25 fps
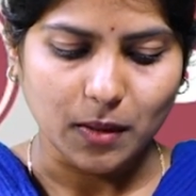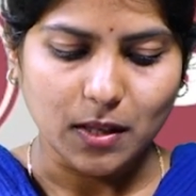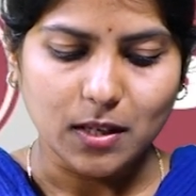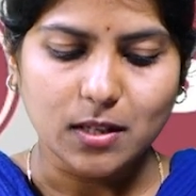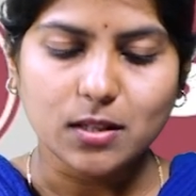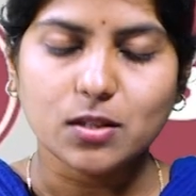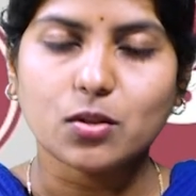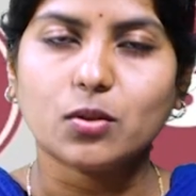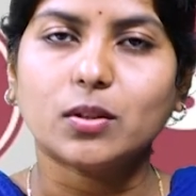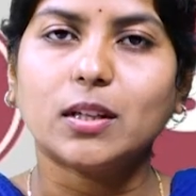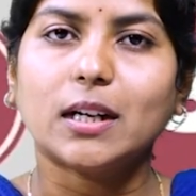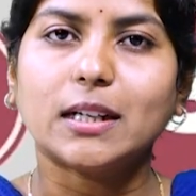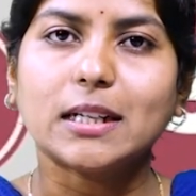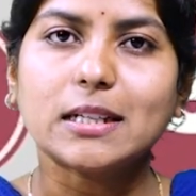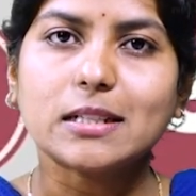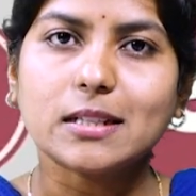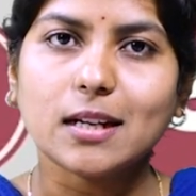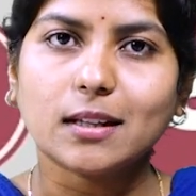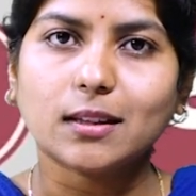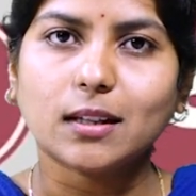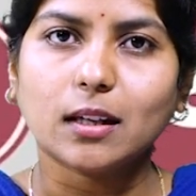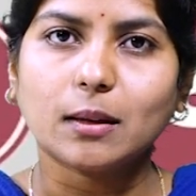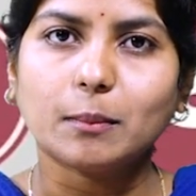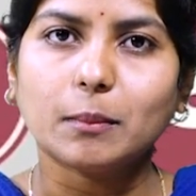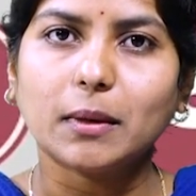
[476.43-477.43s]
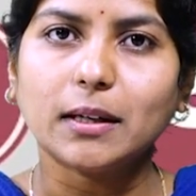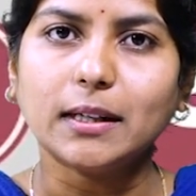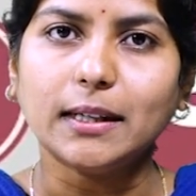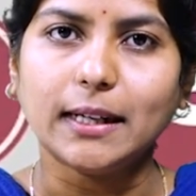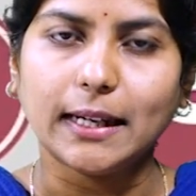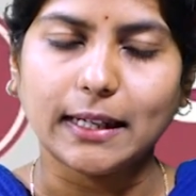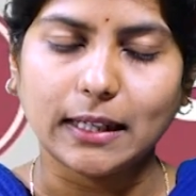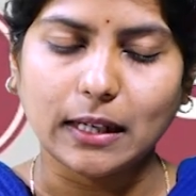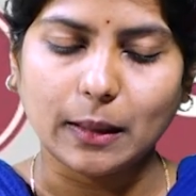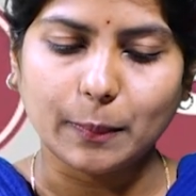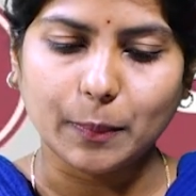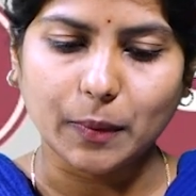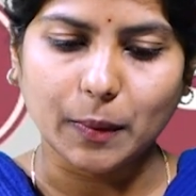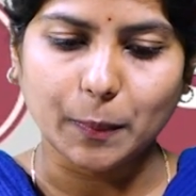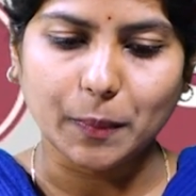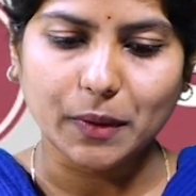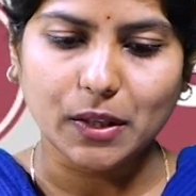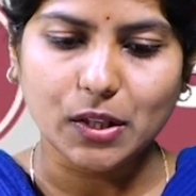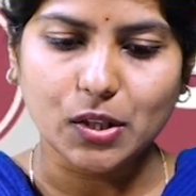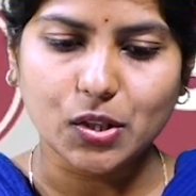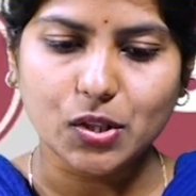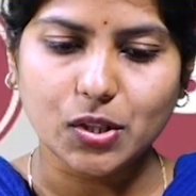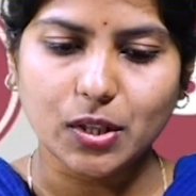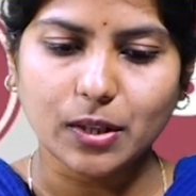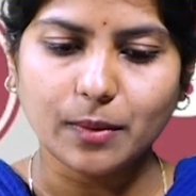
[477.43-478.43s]
So that is nothing but data
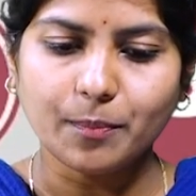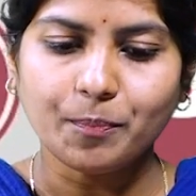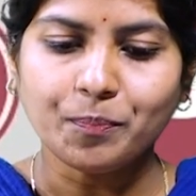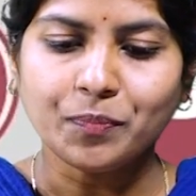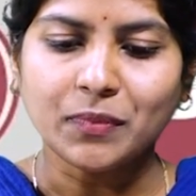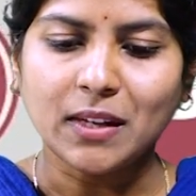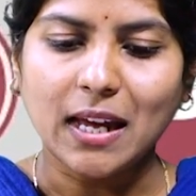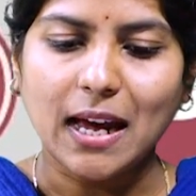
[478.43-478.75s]
preparation.